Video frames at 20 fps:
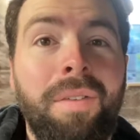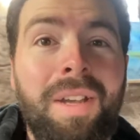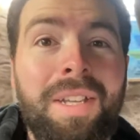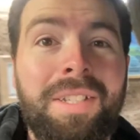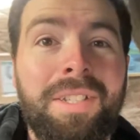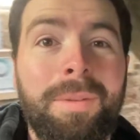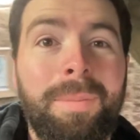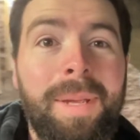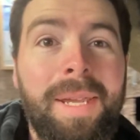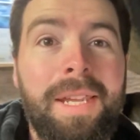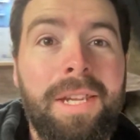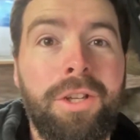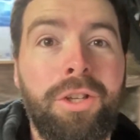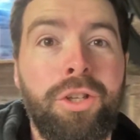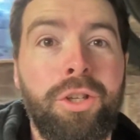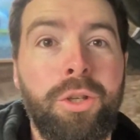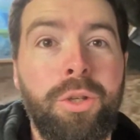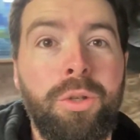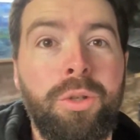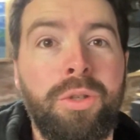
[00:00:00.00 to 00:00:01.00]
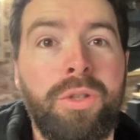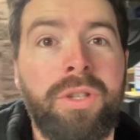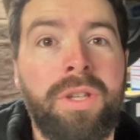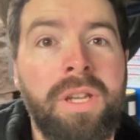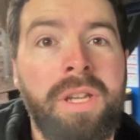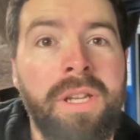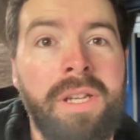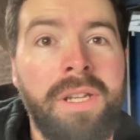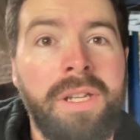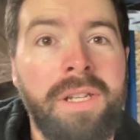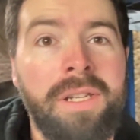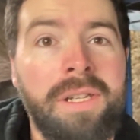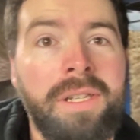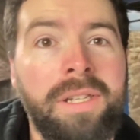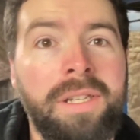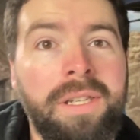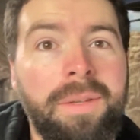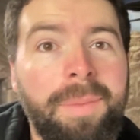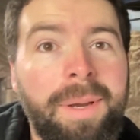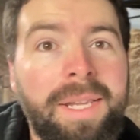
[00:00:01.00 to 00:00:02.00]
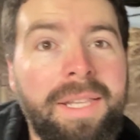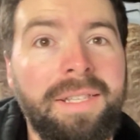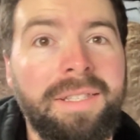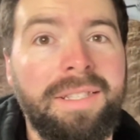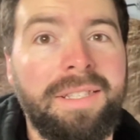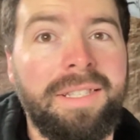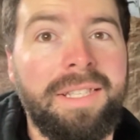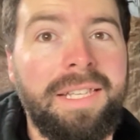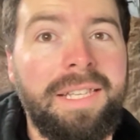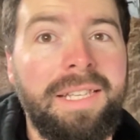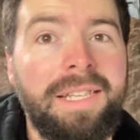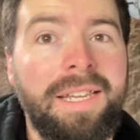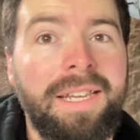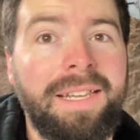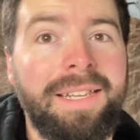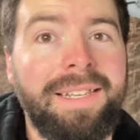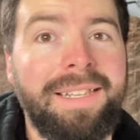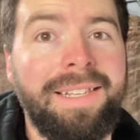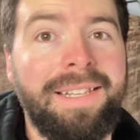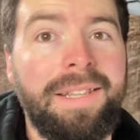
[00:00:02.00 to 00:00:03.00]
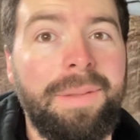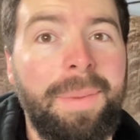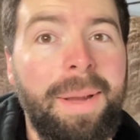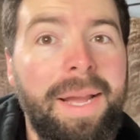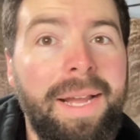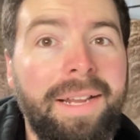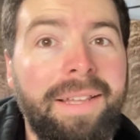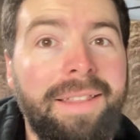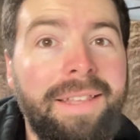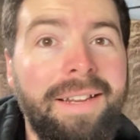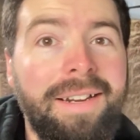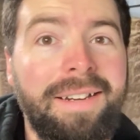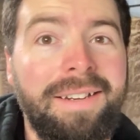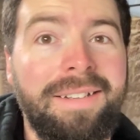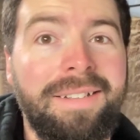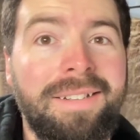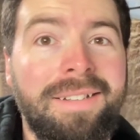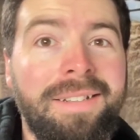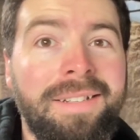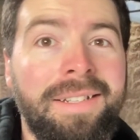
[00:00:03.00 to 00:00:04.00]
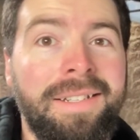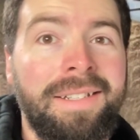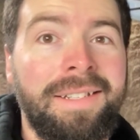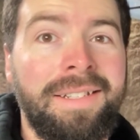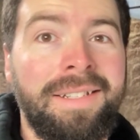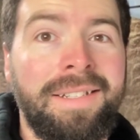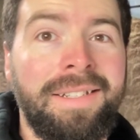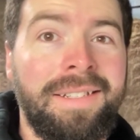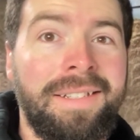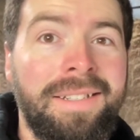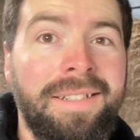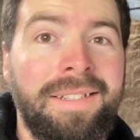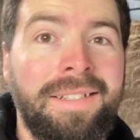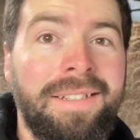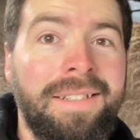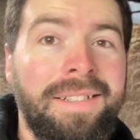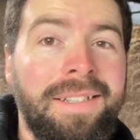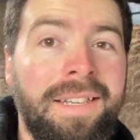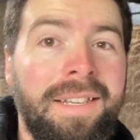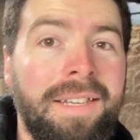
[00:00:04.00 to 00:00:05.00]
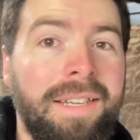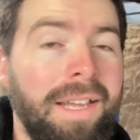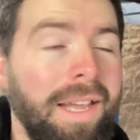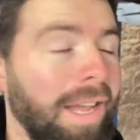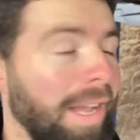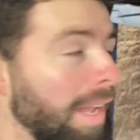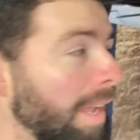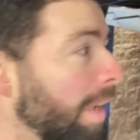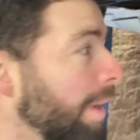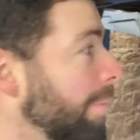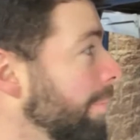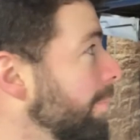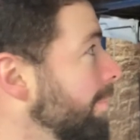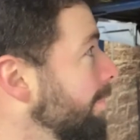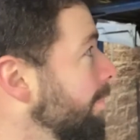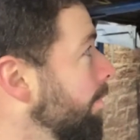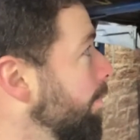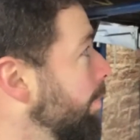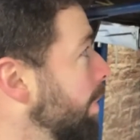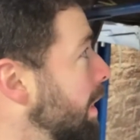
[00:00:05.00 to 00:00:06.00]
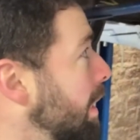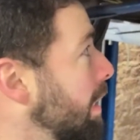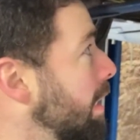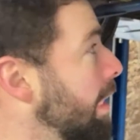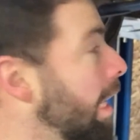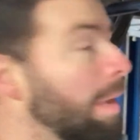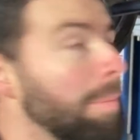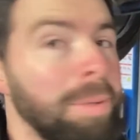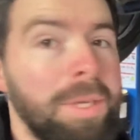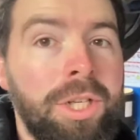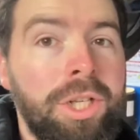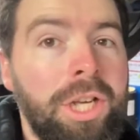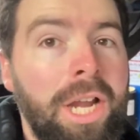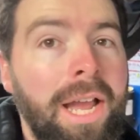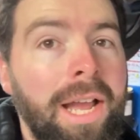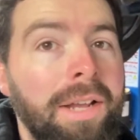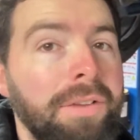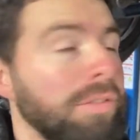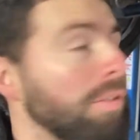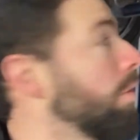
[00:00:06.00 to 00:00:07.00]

had some issues, you might see in the back there. Been snapping shafts.